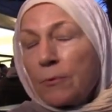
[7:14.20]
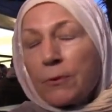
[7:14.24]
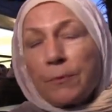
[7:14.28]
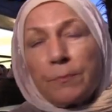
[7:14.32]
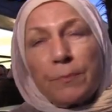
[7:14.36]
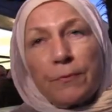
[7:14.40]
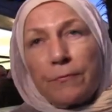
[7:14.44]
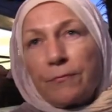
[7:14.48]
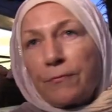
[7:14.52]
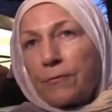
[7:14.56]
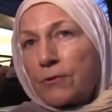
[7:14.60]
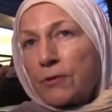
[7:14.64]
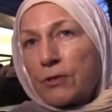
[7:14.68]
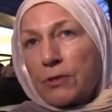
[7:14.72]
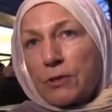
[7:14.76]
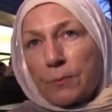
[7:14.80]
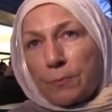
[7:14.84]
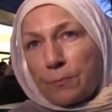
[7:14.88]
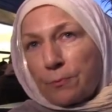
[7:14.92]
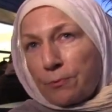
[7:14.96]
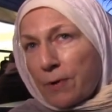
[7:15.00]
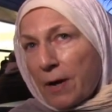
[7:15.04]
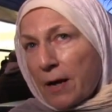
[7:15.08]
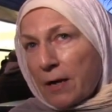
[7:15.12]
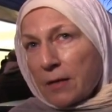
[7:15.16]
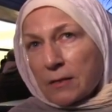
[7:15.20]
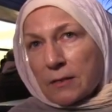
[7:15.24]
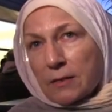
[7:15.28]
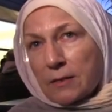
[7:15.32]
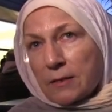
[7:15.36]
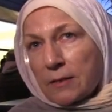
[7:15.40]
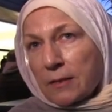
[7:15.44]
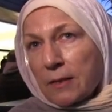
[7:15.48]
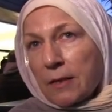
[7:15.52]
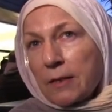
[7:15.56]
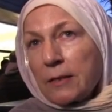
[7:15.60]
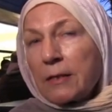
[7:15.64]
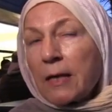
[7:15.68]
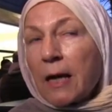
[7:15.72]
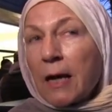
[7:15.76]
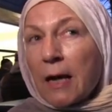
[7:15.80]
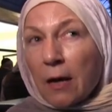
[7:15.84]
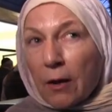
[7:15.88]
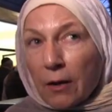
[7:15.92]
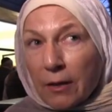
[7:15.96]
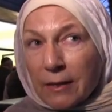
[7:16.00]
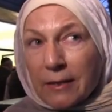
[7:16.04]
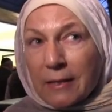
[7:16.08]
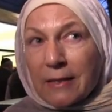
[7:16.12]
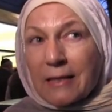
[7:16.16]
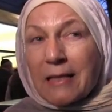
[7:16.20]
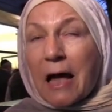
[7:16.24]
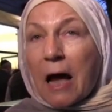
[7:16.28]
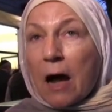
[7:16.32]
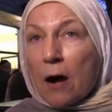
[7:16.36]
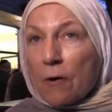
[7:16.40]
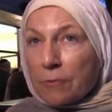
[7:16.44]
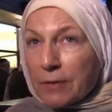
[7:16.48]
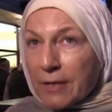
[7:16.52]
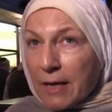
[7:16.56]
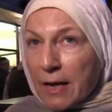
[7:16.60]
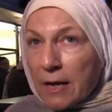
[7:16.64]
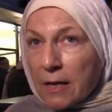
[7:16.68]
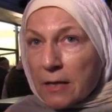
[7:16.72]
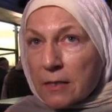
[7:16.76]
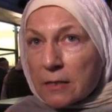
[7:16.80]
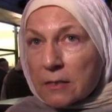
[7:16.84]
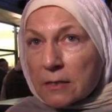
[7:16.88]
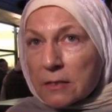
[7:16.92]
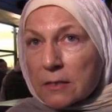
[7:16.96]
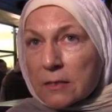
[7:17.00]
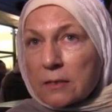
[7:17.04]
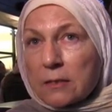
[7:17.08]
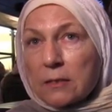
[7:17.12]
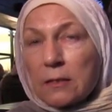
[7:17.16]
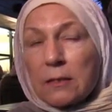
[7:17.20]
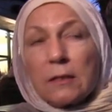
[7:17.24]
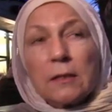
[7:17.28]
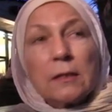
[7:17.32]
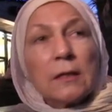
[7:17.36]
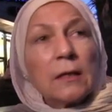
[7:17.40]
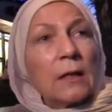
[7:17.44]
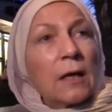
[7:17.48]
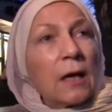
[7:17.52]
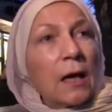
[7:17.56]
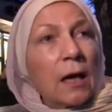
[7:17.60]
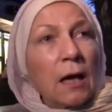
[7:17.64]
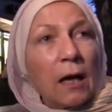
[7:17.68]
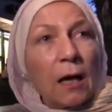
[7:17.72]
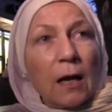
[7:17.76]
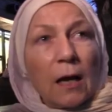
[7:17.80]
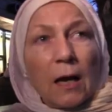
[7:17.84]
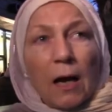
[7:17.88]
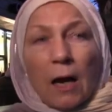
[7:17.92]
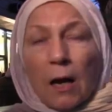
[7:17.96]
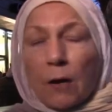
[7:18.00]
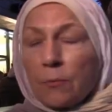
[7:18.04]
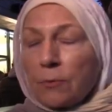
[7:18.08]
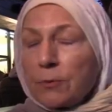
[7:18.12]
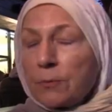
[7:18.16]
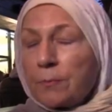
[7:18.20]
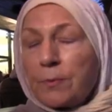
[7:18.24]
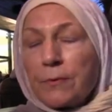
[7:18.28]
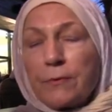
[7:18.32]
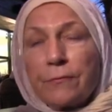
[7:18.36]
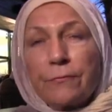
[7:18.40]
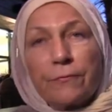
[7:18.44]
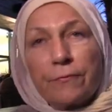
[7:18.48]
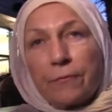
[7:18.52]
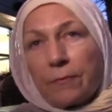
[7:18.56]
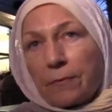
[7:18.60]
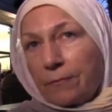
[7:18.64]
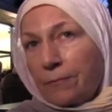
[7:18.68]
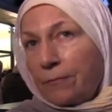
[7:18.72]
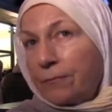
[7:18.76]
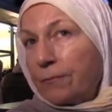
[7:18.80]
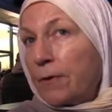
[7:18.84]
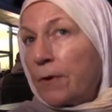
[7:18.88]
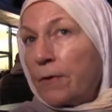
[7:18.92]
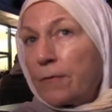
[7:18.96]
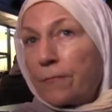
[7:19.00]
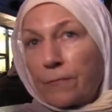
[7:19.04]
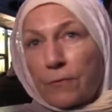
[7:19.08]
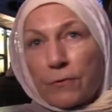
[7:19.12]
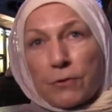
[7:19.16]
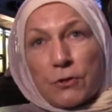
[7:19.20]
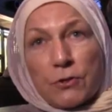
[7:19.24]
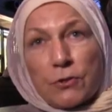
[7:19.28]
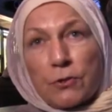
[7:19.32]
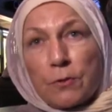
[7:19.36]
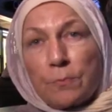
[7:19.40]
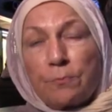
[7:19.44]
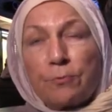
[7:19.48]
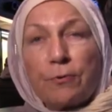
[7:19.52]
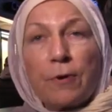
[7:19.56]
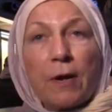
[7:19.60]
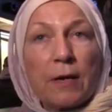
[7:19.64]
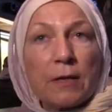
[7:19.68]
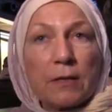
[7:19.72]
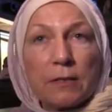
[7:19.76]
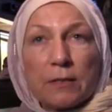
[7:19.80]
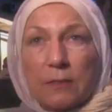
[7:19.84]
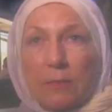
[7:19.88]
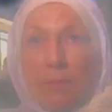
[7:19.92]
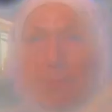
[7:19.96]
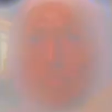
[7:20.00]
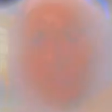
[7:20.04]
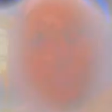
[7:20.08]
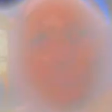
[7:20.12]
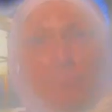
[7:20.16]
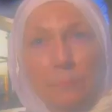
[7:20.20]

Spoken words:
I would be very surprised. Nowadays, I would be very, very surprised.